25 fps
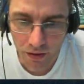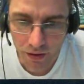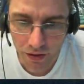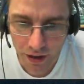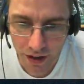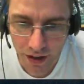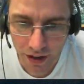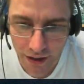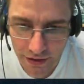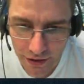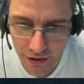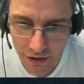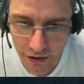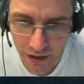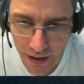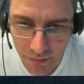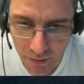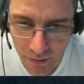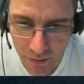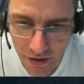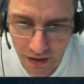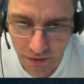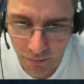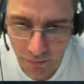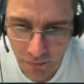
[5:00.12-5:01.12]
Has a
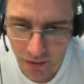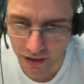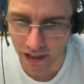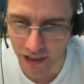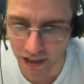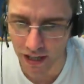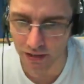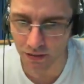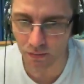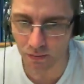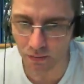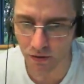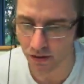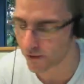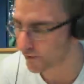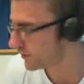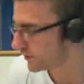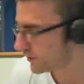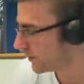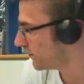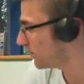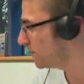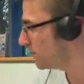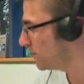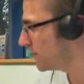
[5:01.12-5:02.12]
JMod ever been hacked? What
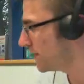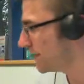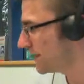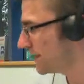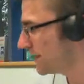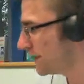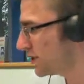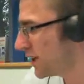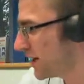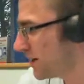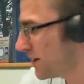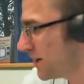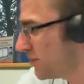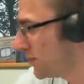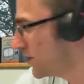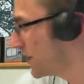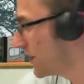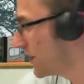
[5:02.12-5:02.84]
if you mean the JMod